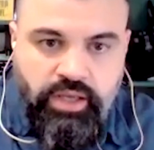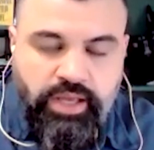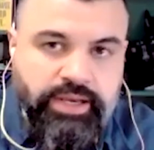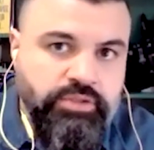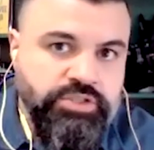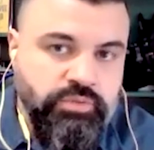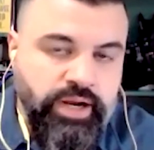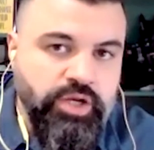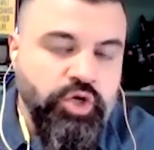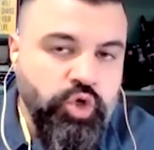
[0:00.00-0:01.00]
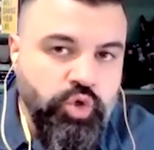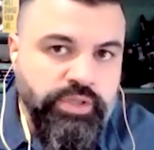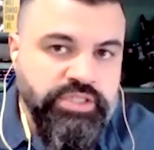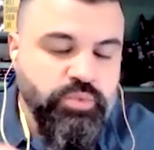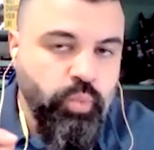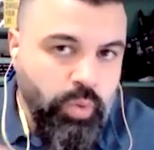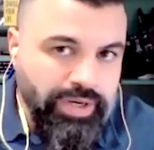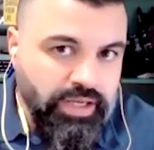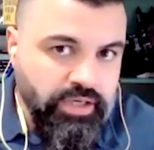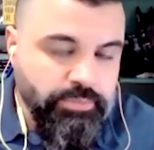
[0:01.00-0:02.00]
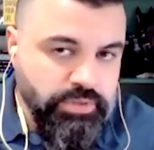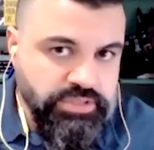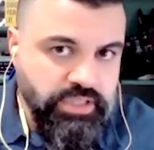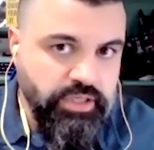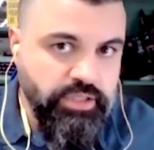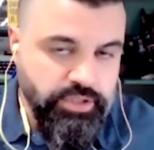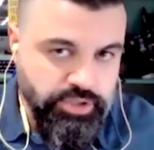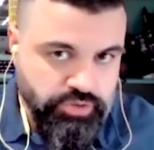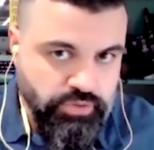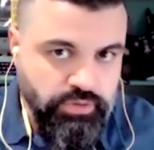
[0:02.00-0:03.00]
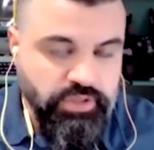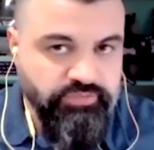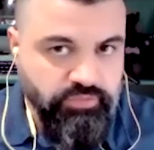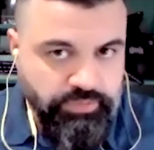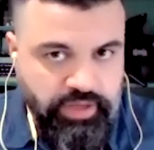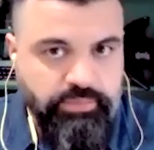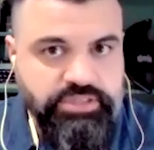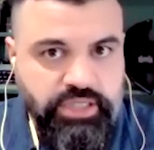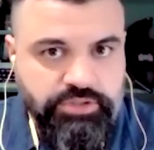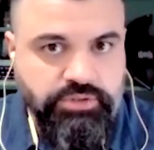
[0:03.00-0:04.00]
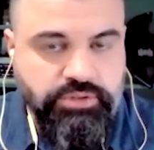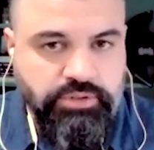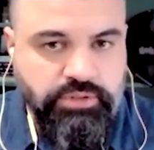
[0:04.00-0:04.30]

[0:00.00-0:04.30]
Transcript: And now, Taran, who is 100% in control of the repayment schedule?